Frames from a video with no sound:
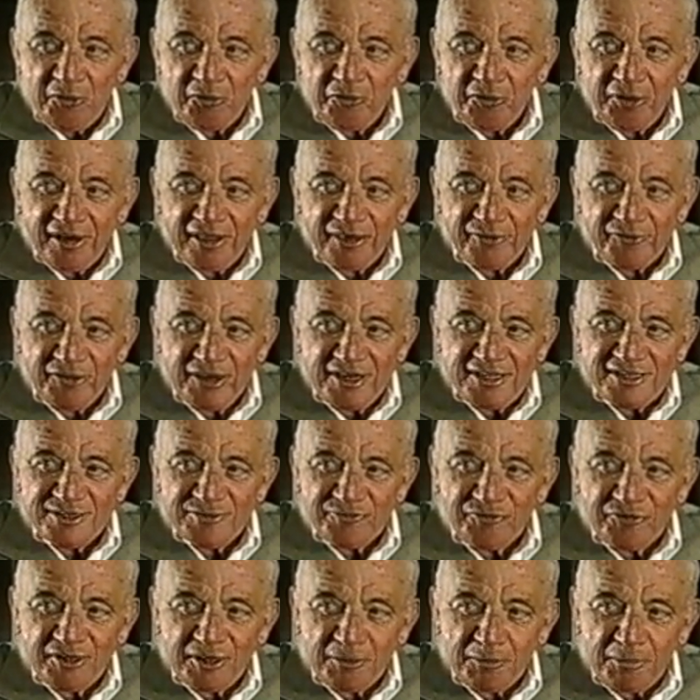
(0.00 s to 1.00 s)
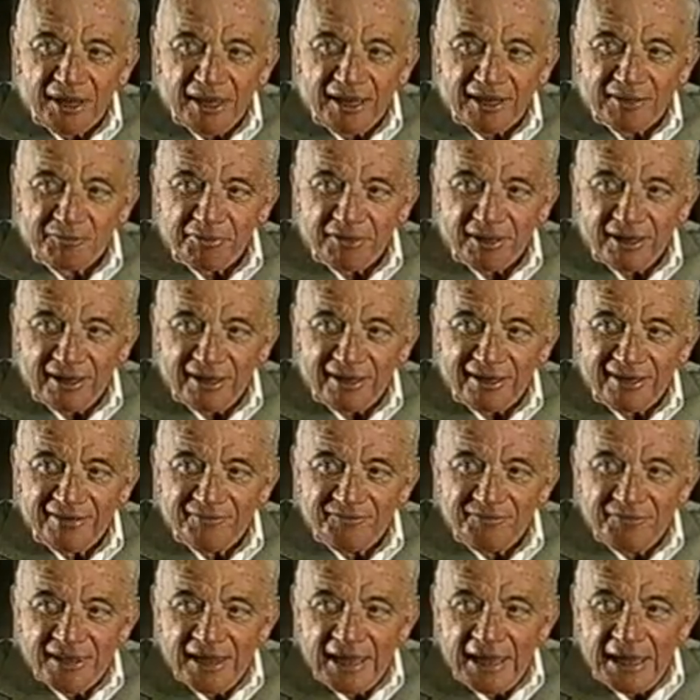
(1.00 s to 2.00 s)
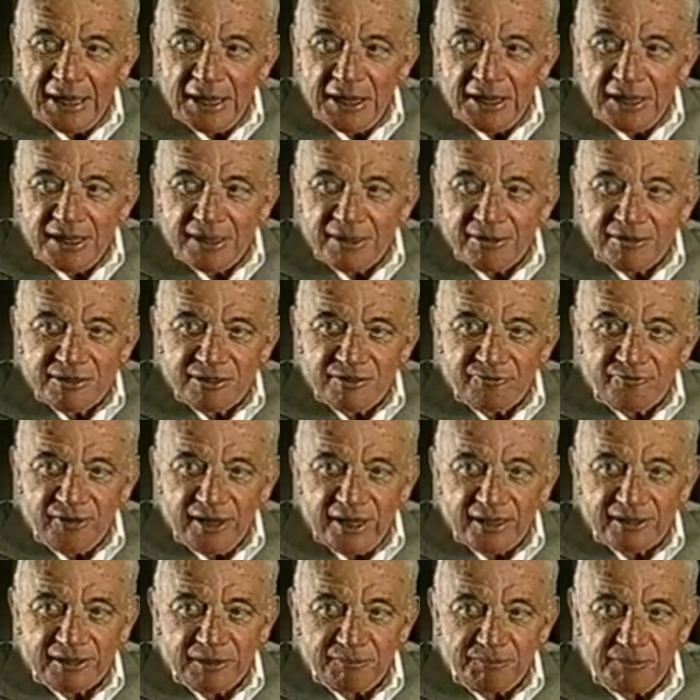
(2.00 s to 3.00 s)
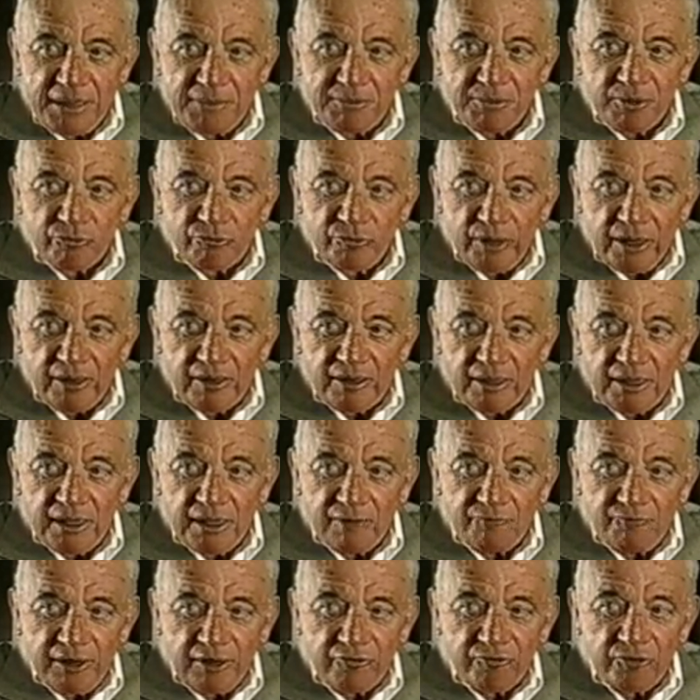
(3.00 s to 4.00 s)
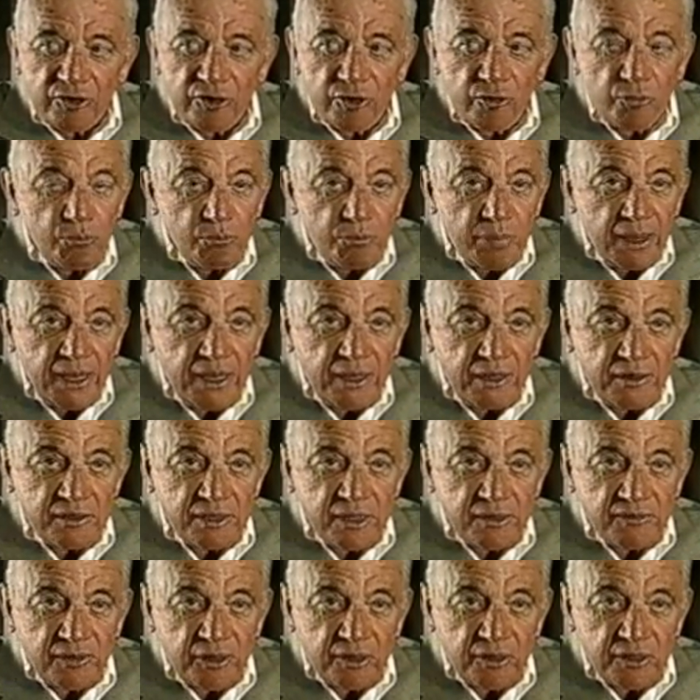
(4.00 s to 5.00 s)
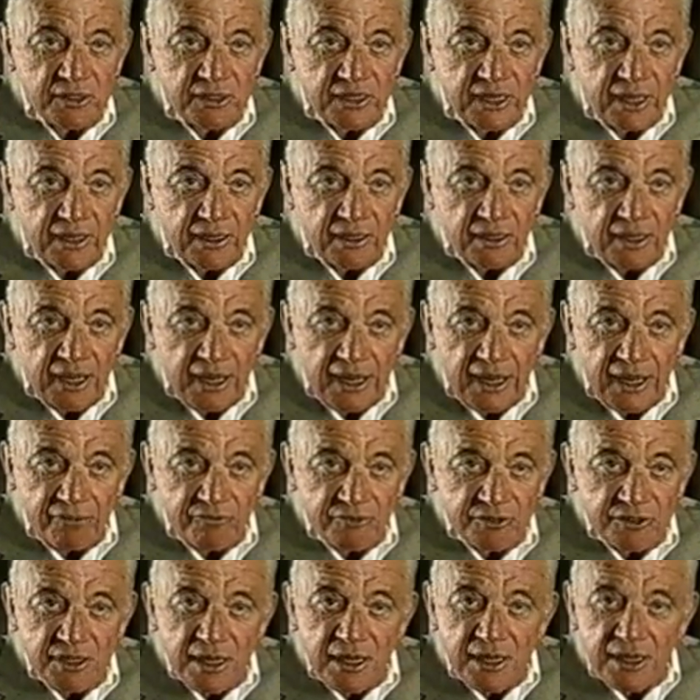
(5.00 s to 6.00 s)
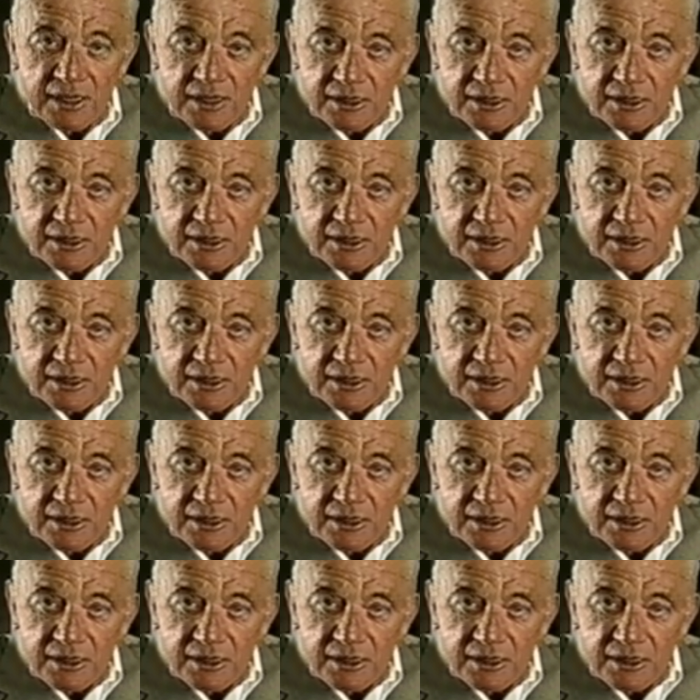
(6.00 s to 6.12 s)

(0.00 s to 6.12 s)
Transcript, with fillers: one of the reasons for the Black Plague was the fact that people rarely, if ever, bathed in their entire lives.